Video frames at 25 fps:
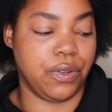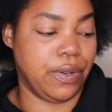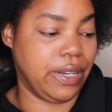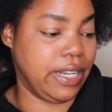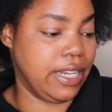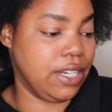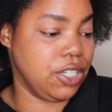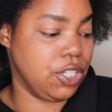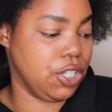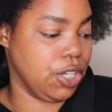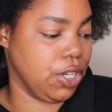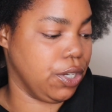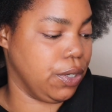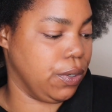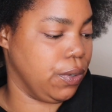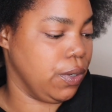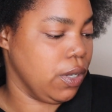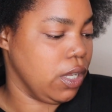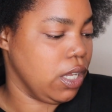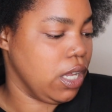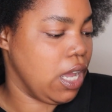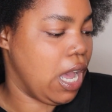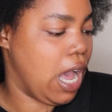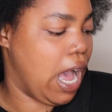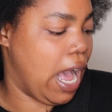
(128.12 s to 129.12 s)
you need to.
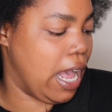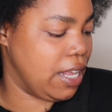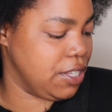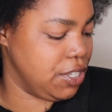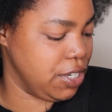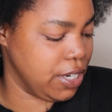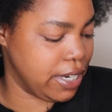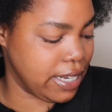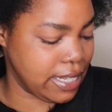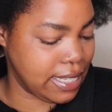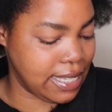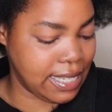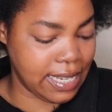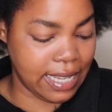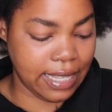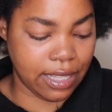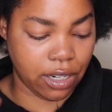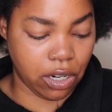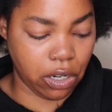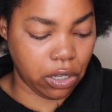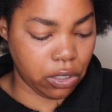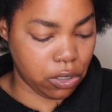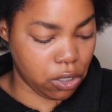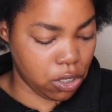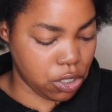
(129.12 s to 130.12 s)
As you can see, the
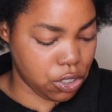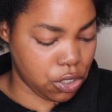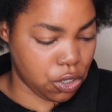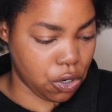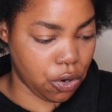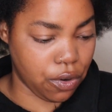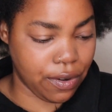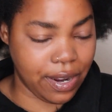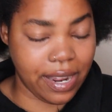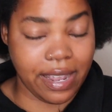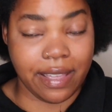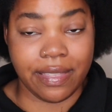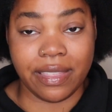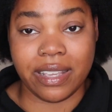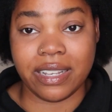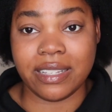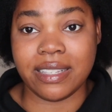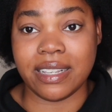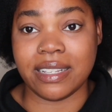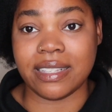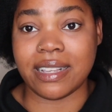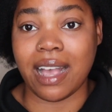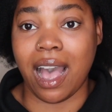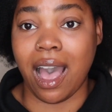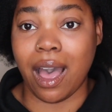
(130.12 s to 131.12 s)
colour story in this
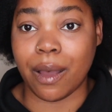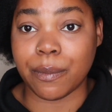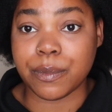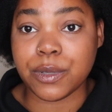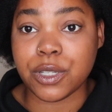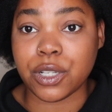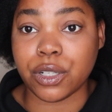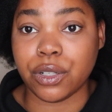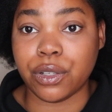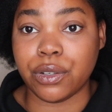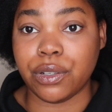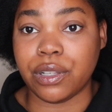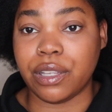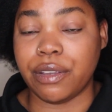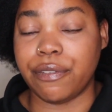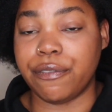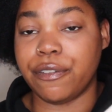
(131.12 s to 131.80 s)
is absolutely